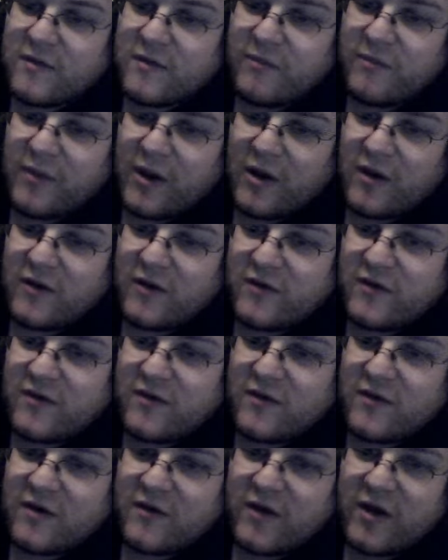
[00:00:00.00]
About
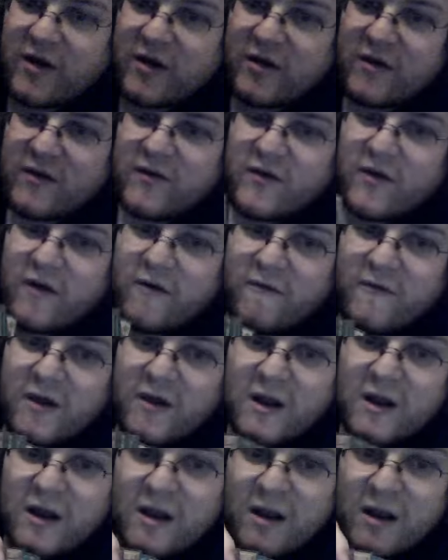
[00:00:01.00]
607 of
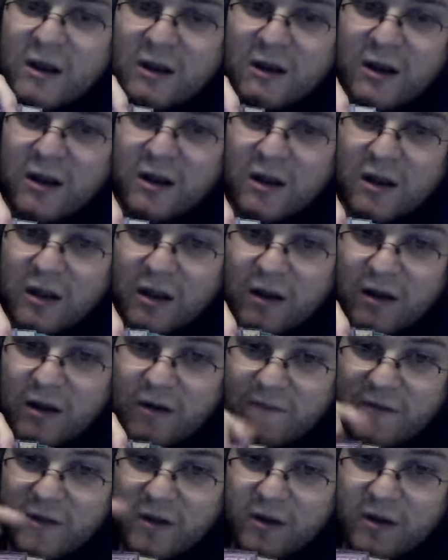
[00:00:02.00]

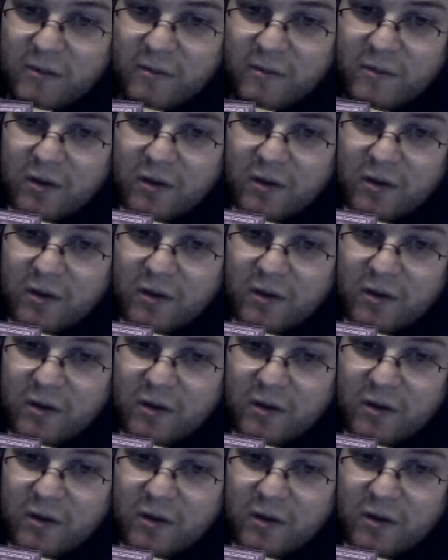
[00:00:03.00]
them.